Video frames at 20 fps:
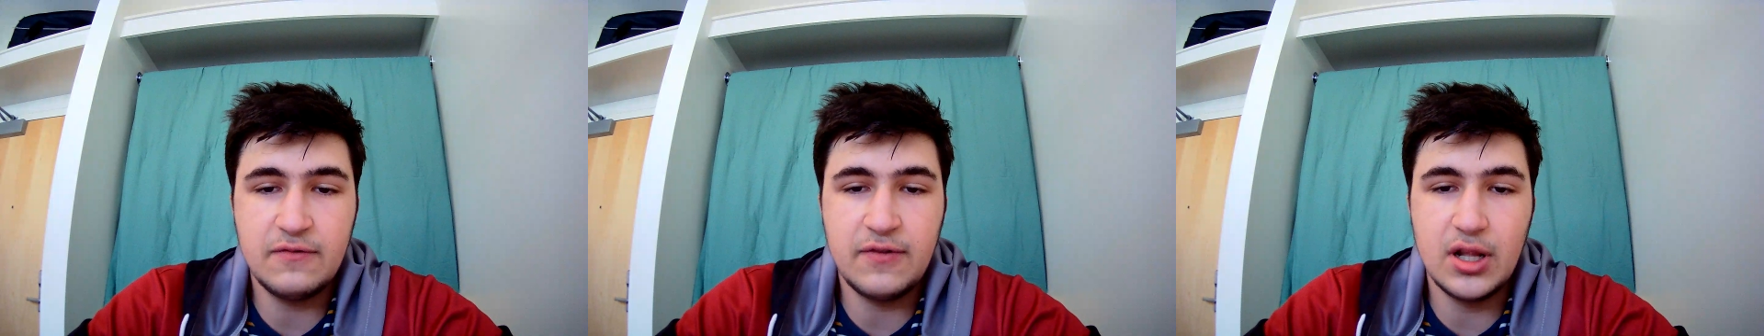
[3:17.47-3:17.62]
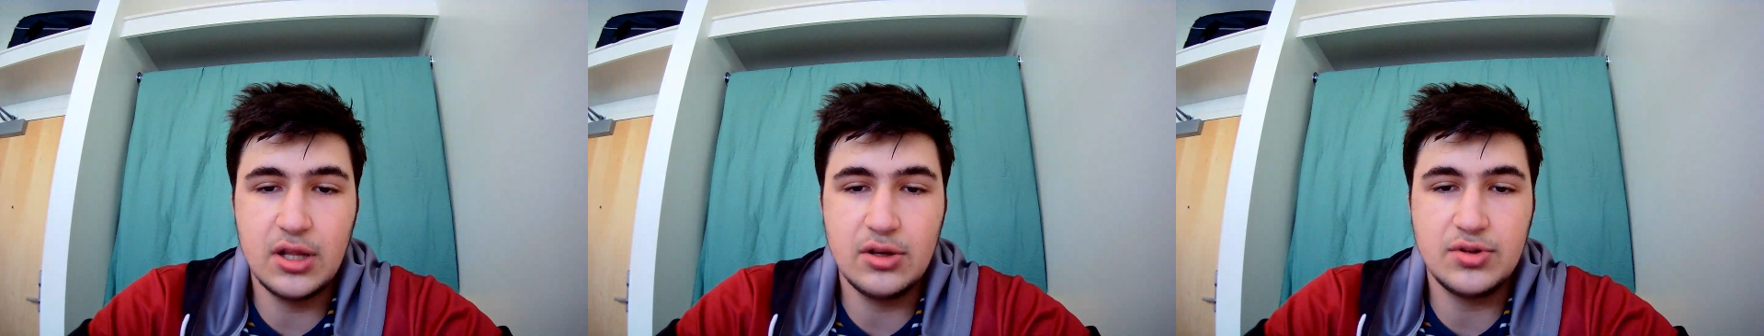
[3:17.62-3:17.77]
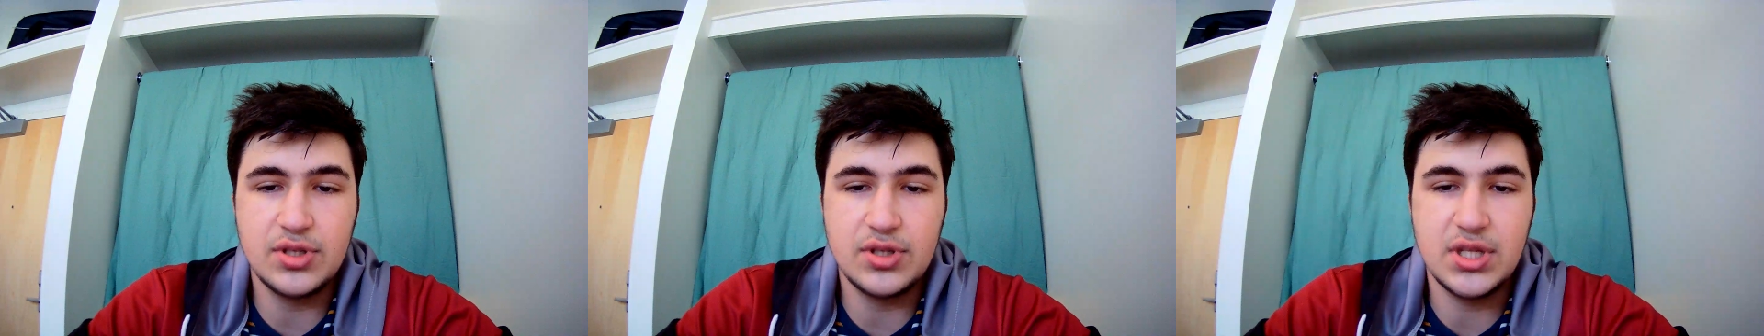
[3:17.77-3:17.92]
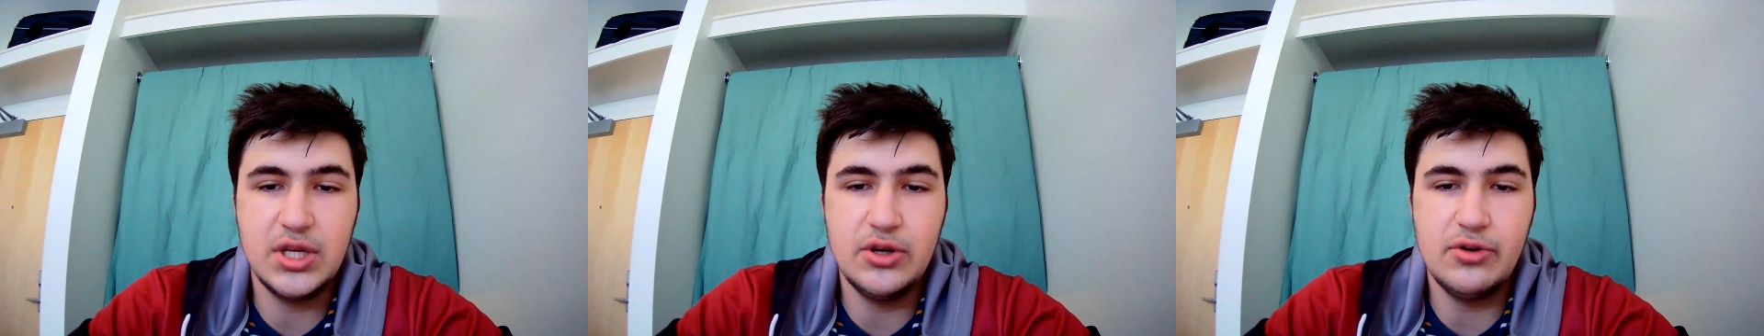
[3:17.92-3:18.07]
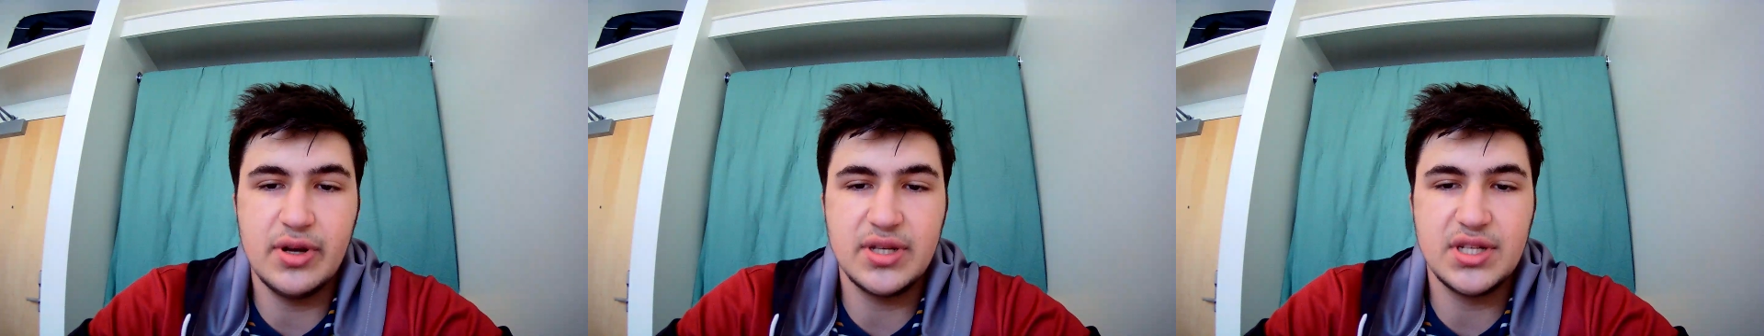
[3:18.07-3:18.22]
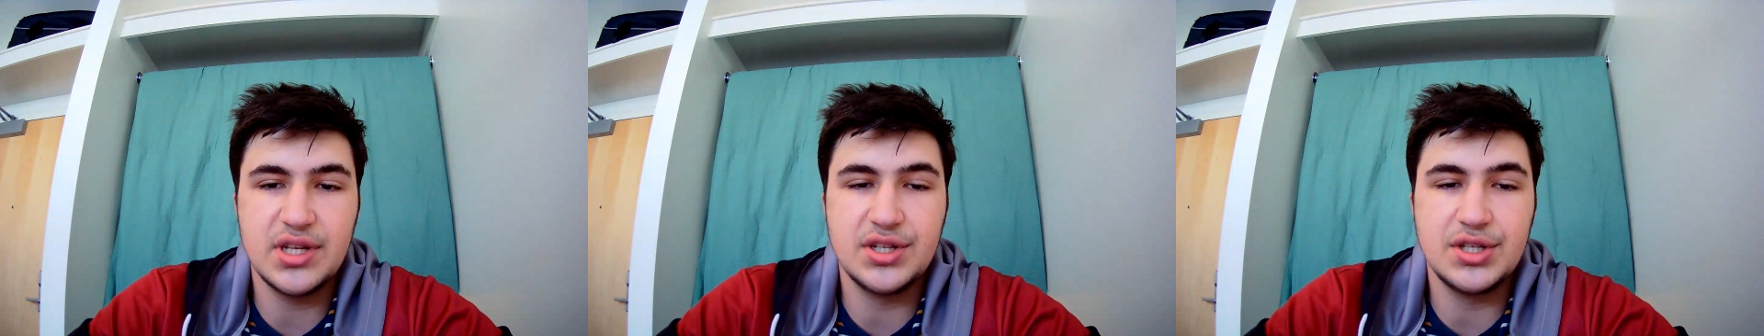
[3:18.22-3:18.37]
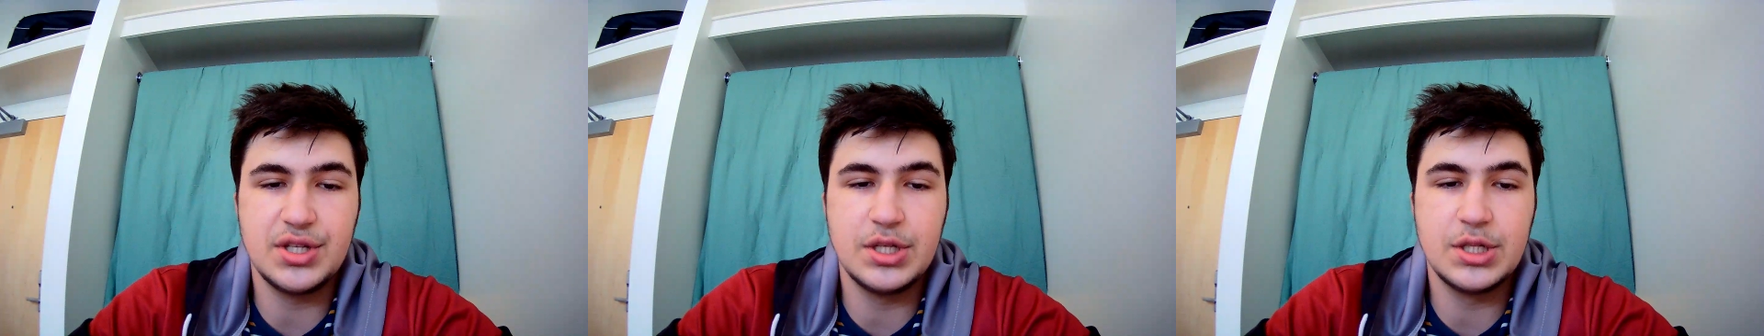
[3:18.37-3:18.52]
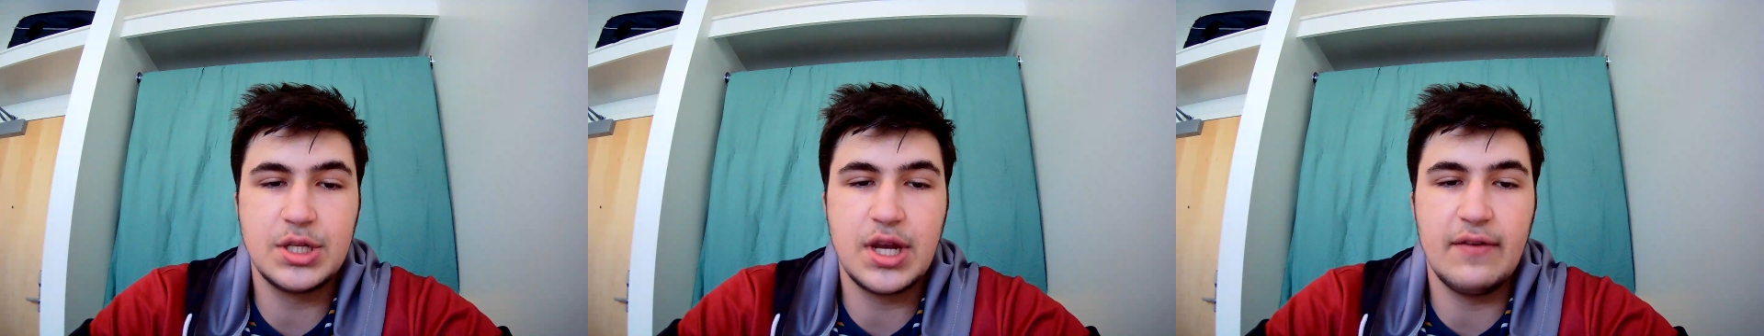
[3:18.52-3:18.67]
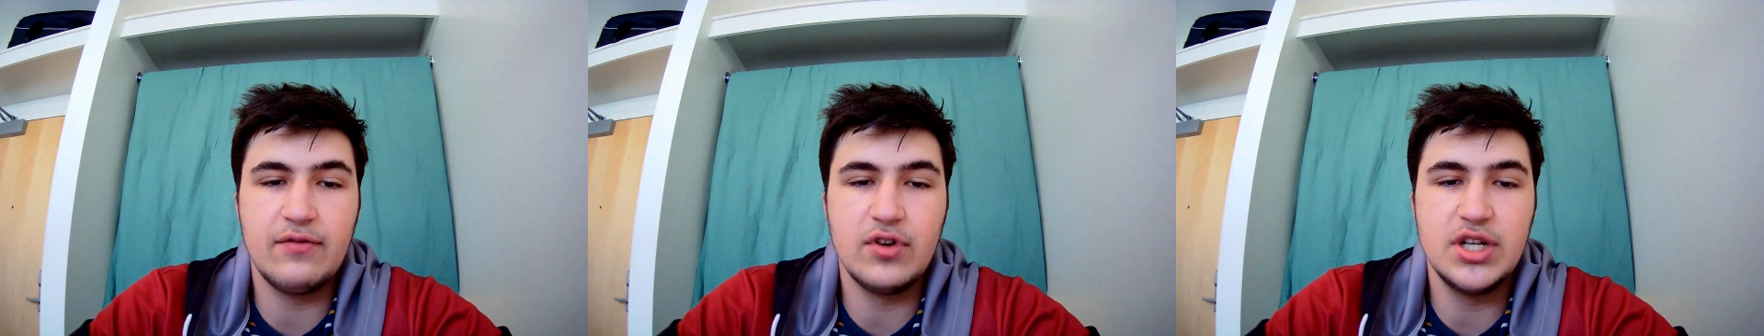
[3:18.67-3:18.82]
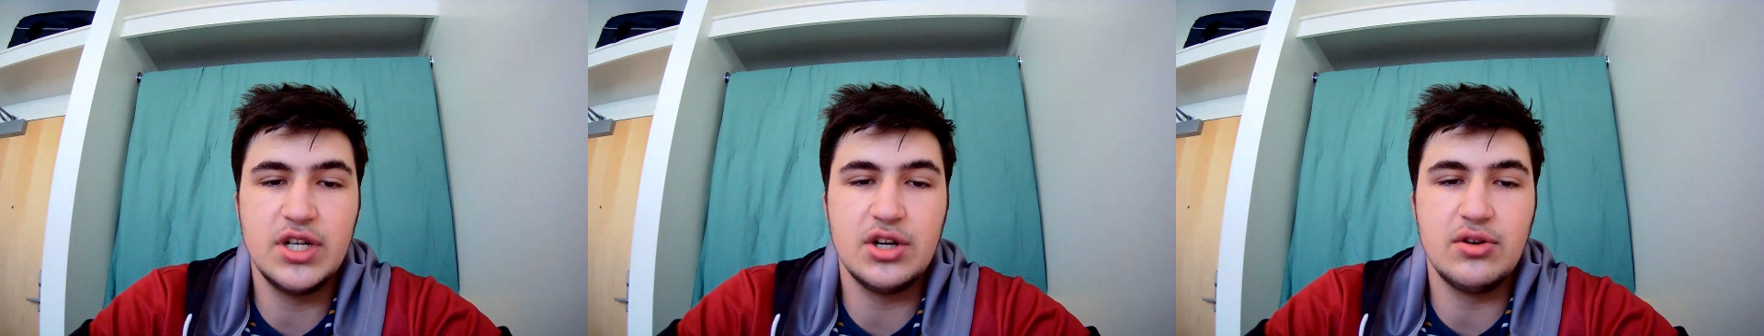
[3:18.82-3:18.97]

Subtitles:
follows the USS Discovery